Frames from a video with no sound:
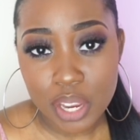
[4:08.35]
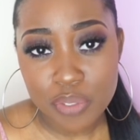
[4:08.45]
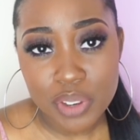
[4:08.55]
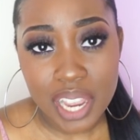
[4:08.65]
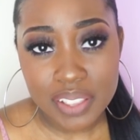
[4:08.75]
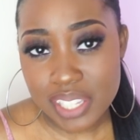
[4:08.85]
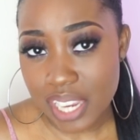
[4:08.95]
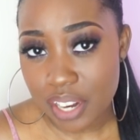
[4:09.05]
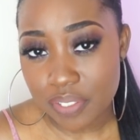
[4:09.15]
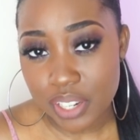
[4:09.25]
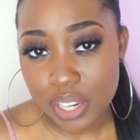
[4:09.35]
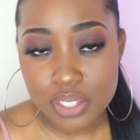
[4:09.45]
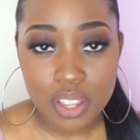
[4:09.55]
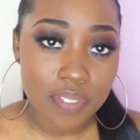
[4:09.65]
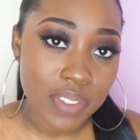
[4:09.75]
If you like these kind of videos,
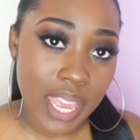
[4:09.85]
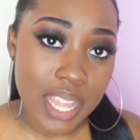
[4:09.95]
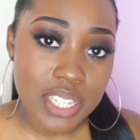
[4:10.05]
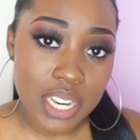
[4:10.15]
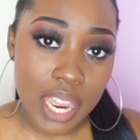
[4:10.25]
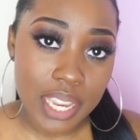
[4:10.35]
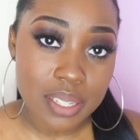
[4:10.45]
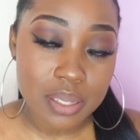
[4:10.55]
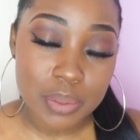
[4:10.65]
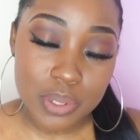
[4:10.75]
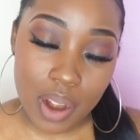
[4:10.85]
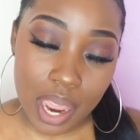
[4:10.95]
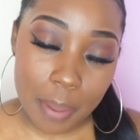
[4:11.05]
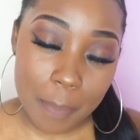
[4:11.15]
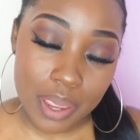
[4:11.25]
don't forget to like and
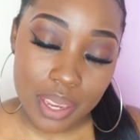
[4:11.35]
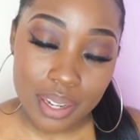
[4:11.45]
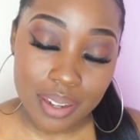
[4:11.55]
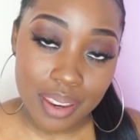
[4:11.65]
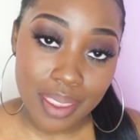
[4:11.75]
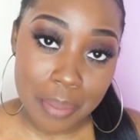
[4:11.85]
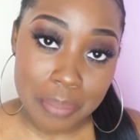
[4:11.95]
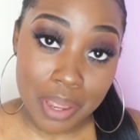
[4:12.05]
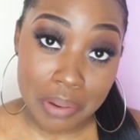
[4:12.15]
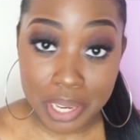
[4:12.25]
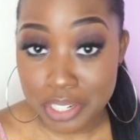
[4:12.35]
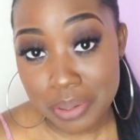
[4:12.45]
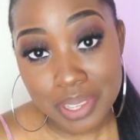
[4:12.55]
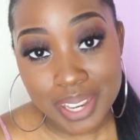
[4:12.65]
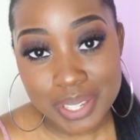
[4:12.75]
subscribe, and yeah, I'll catch you
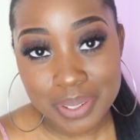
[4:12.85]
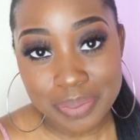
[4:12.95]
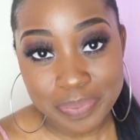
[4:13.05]
in the next one.